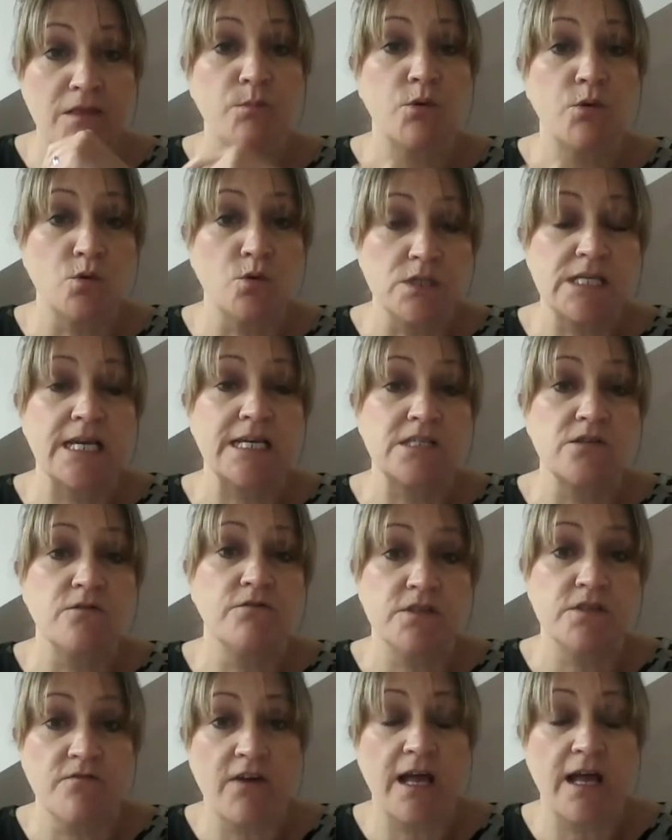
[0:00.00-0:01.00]
the process of
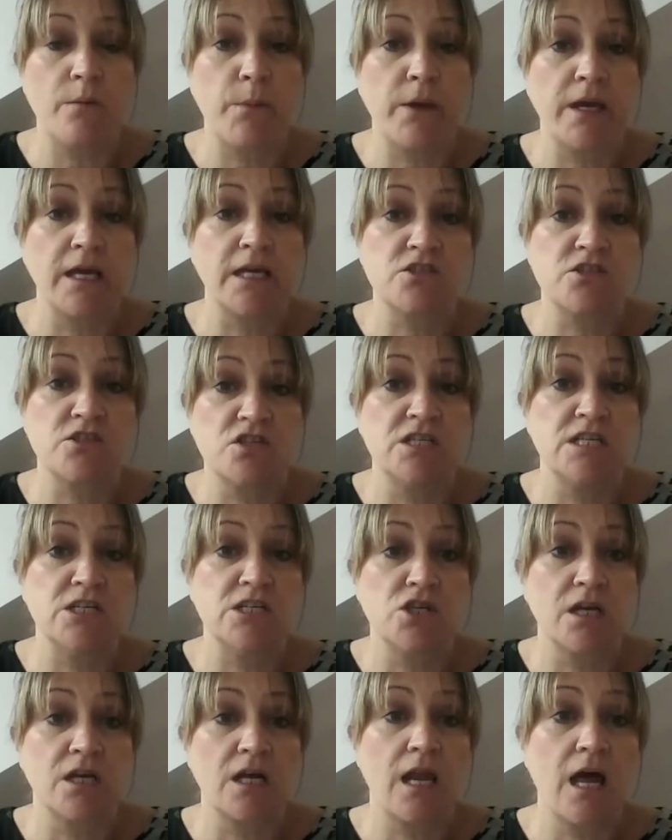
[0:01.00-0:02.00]
developing a
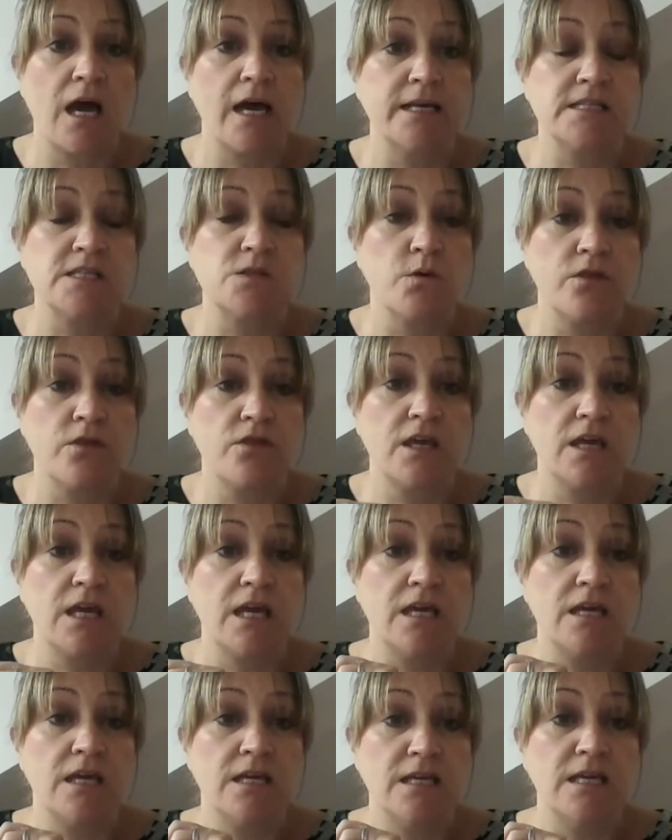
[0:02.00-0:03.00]
strategic alliance with
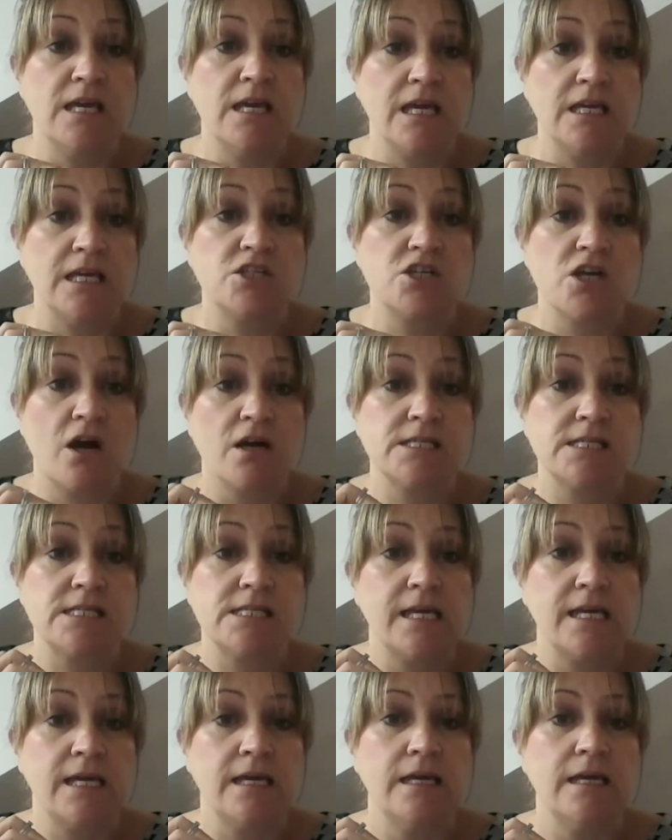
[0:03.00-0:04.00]
the
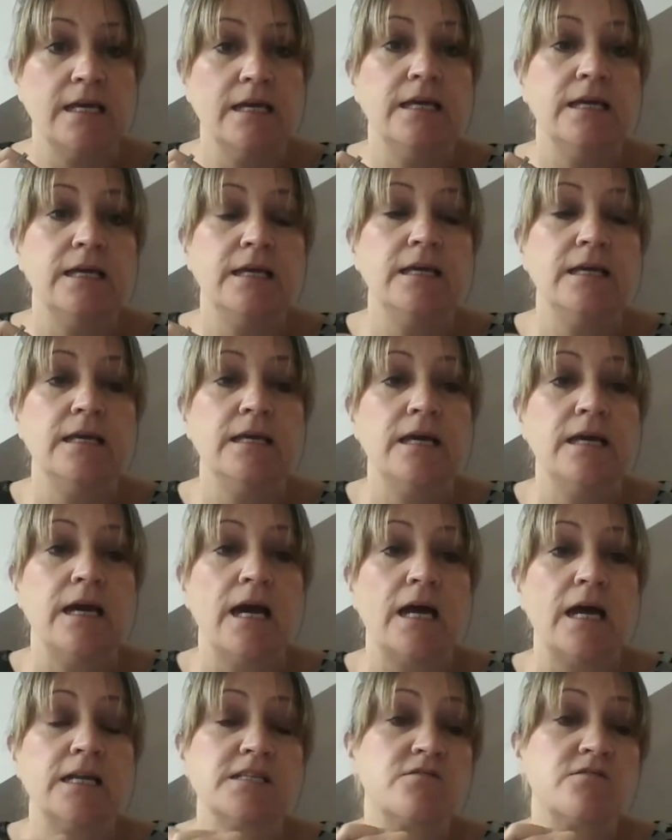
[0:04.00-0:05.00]
EHRC.
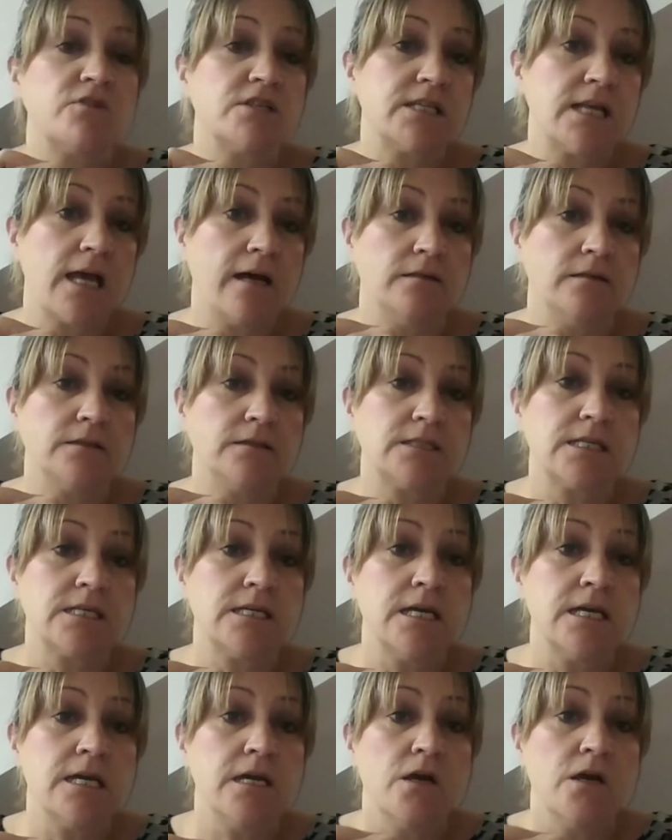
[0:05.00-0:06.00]
And as a result,
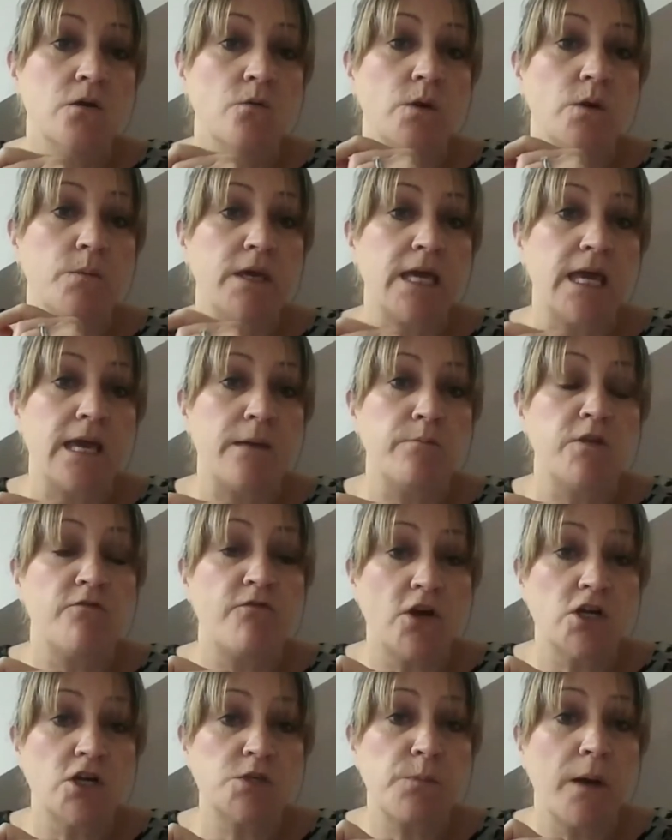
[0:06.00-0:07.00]
we became the
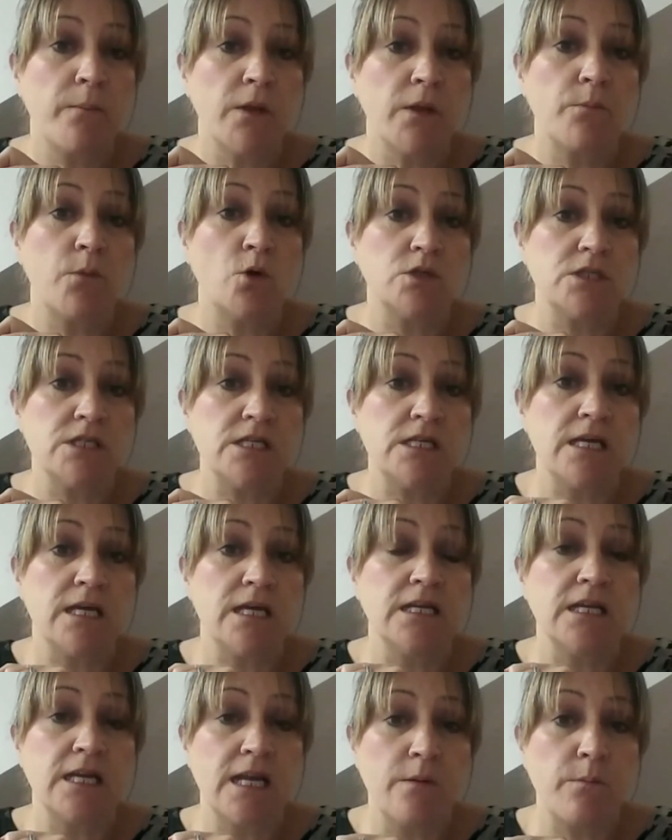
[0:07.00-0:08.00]
first public body
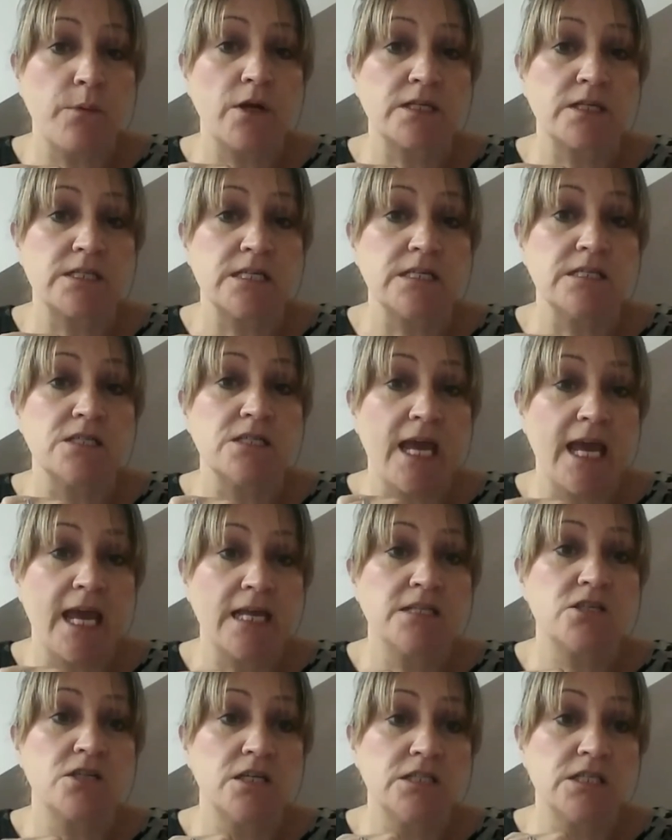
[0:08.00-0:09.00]
in Great Britain to
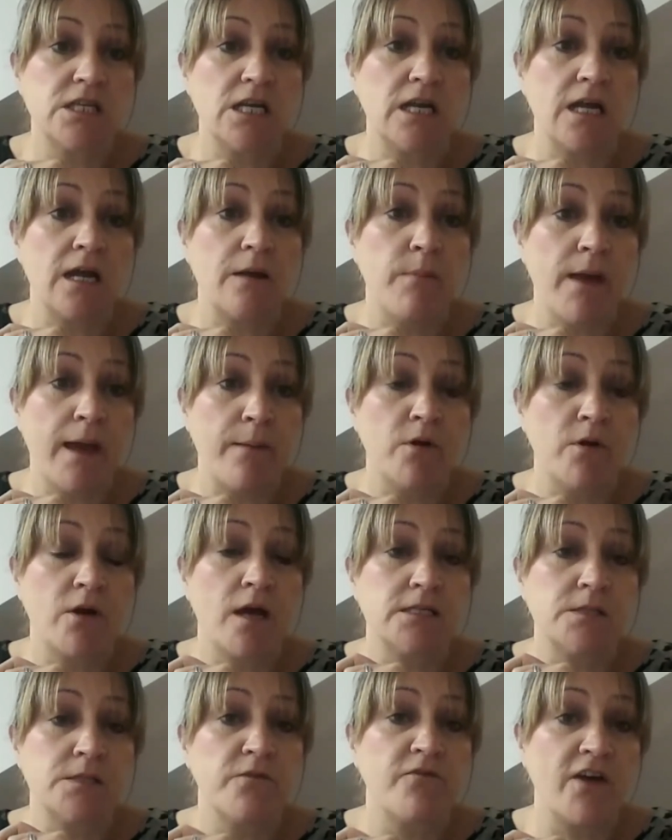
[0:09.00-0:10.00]
enter into a
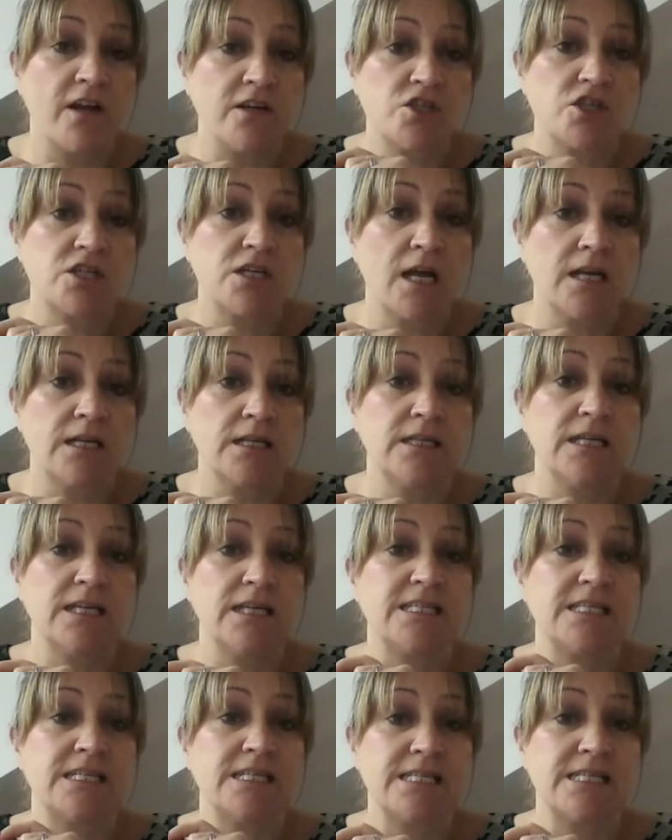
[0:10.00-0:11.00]
memorandum of understanding that
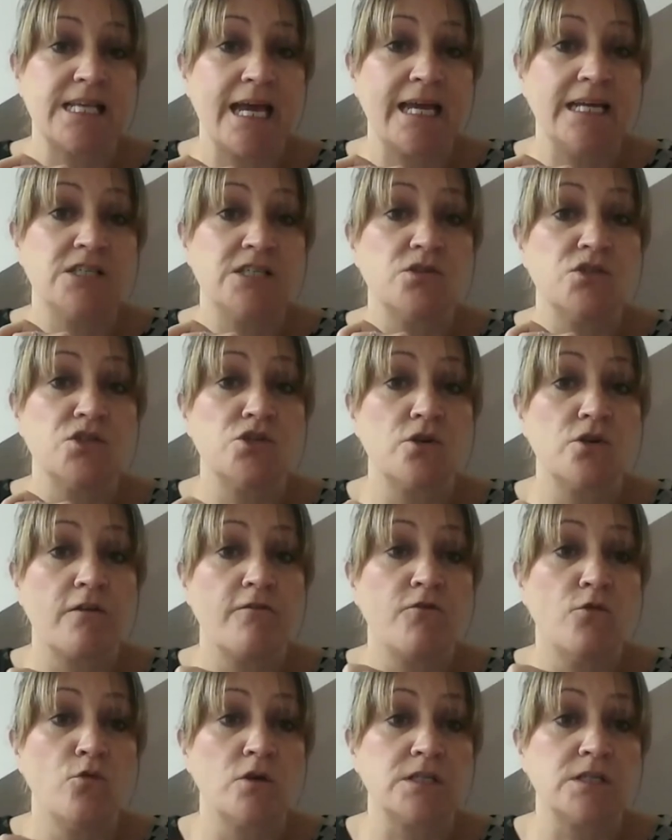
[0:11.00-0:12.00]
is designed to ensure our
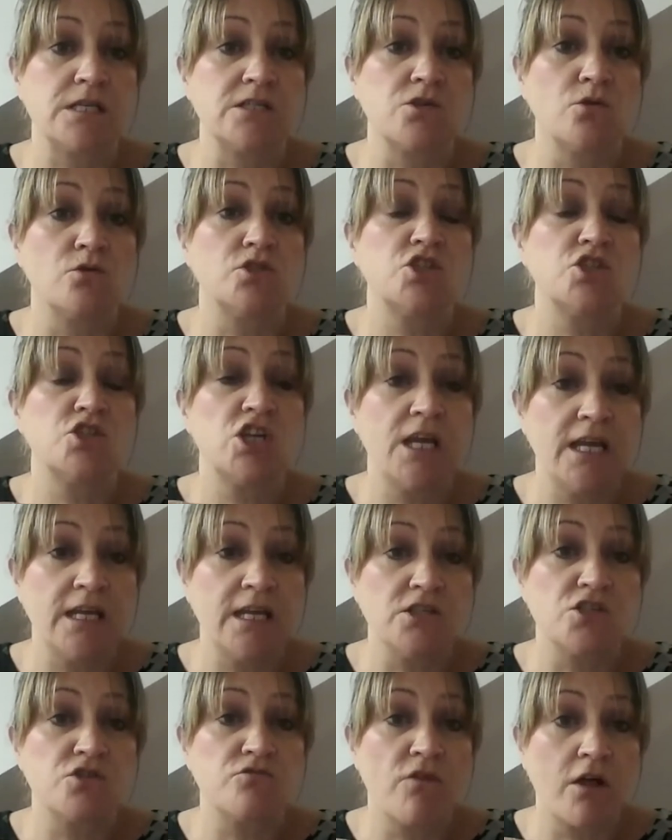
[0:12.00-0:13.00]
focus is on
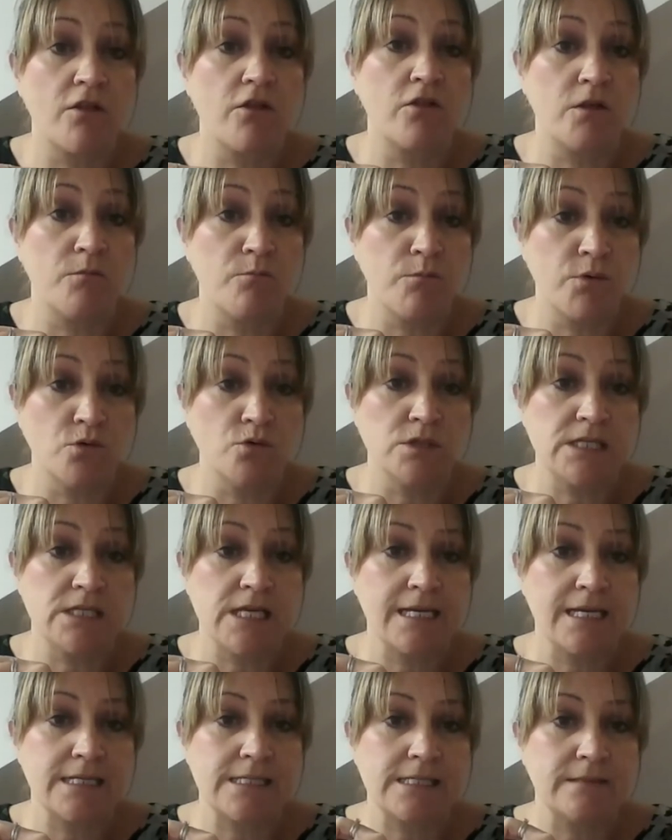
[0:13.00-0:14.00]
change rather than process.